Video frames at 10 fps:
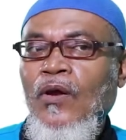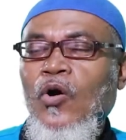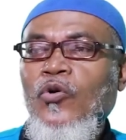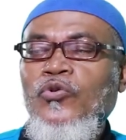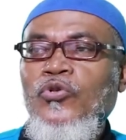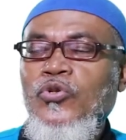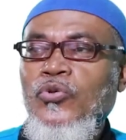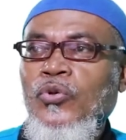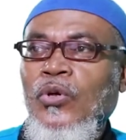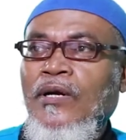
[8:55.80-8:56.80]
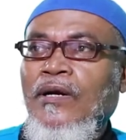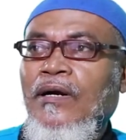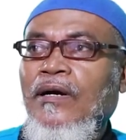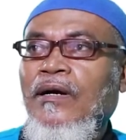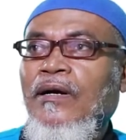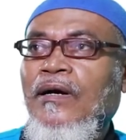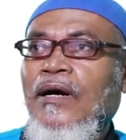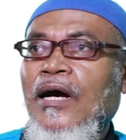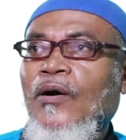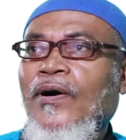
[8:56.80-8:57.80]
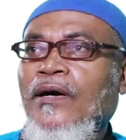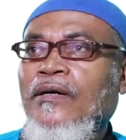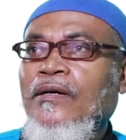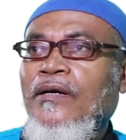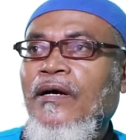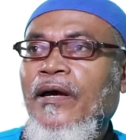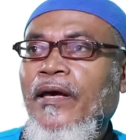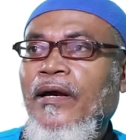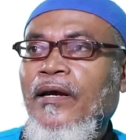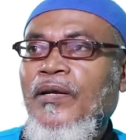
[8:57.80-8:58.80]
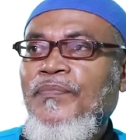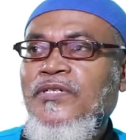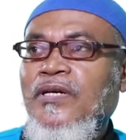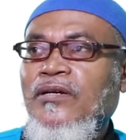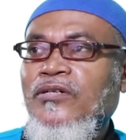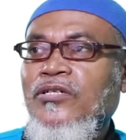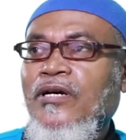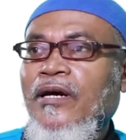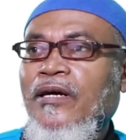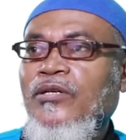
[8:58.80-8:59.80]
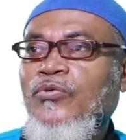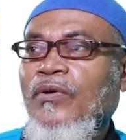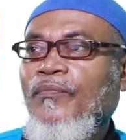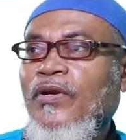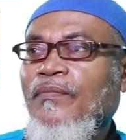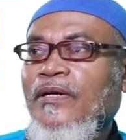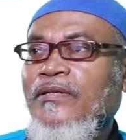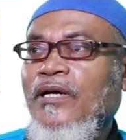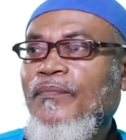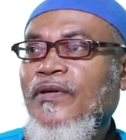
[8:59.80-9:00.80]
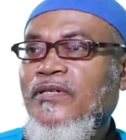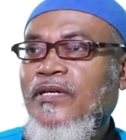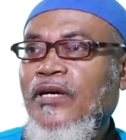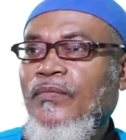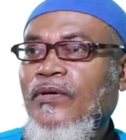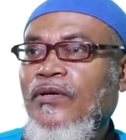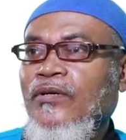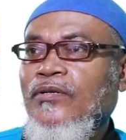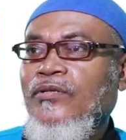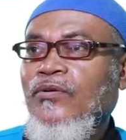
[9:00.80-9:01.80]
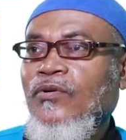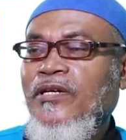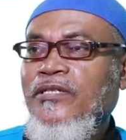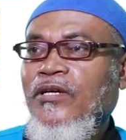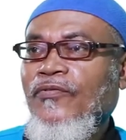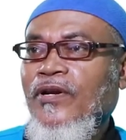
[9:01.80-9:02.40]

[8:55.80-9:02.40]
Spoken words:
onto our Eclipse and try to implement up the same. So let's take for